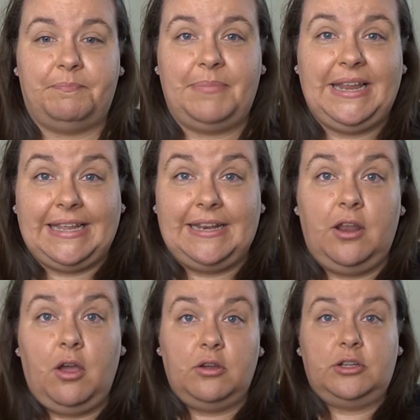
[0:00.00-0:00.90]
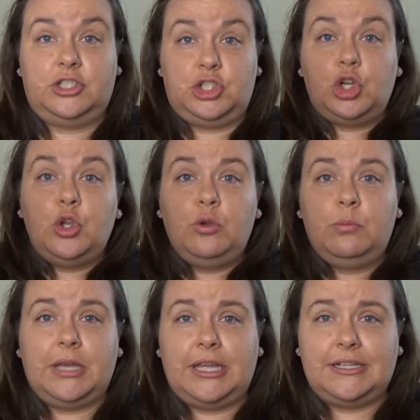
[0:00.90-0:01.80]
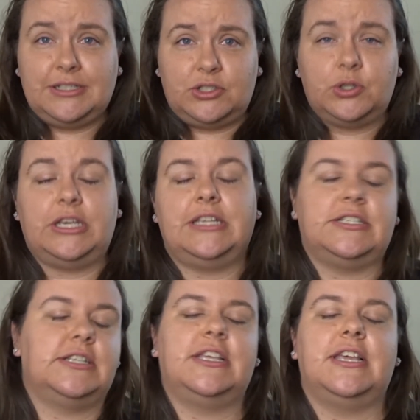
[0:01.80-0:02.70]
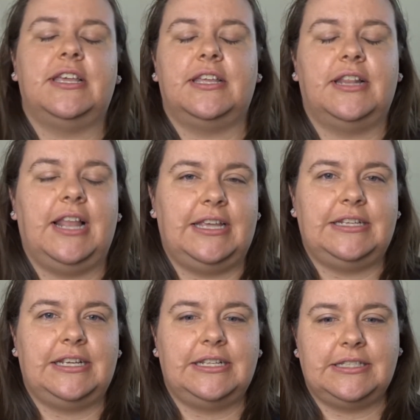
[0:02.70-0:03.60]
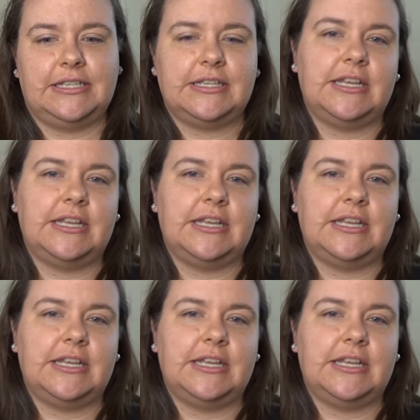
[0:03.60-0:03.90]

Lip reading: big long tube and took it to the lady and says,